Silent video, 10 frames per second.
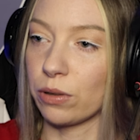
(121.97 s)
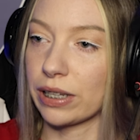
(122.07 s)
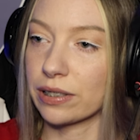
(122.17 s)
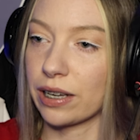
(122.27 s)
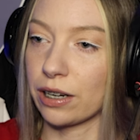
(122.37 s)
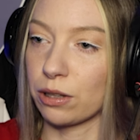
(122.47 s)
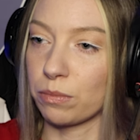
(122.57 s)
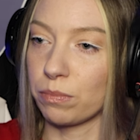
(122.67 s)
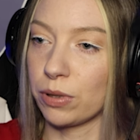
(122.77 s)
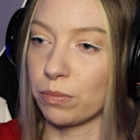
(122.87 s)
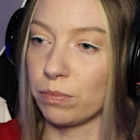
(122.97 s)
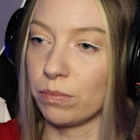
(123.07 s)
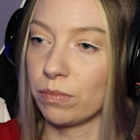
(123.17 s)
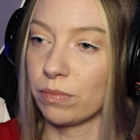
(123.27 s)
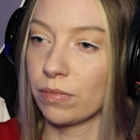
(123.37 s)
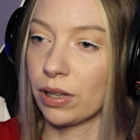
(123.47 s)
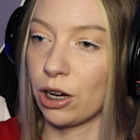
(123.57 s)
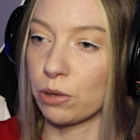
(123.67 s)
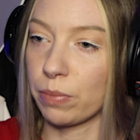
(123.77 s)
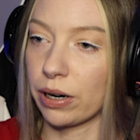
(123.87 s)
though. That's kind of the, the
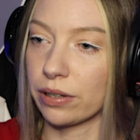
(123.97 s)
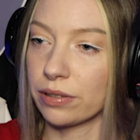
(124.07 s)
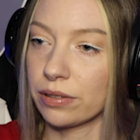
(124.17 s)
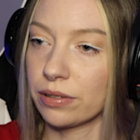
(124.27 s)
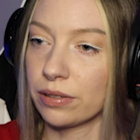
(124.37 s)
hard part.